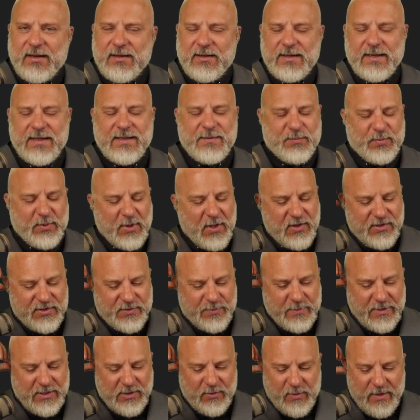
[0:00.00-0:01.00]
It blows
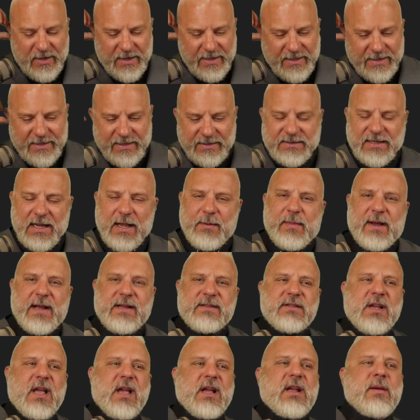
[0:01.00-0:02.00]
me away. Anytime I
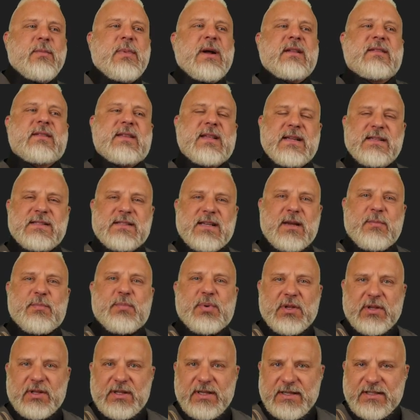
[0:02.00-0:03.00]
talk about things like
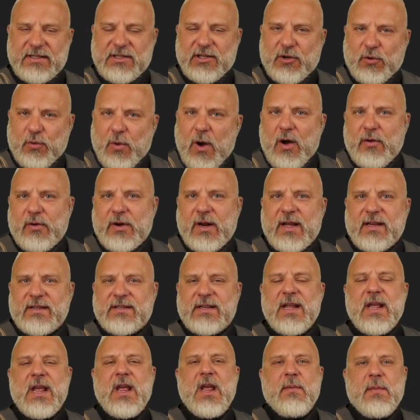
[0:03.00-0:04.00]
police quotas,
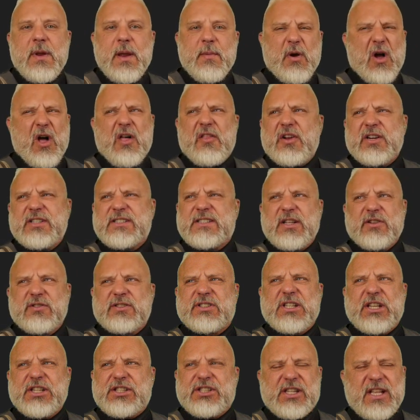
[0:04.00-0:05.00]
people, there's no
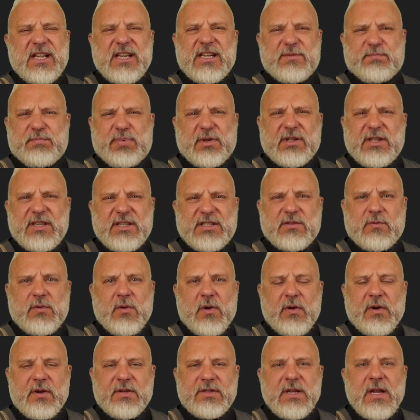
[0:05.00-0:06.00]
such thing as police
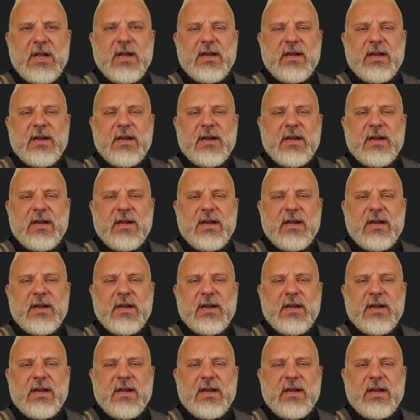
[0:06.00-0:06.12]
quotas.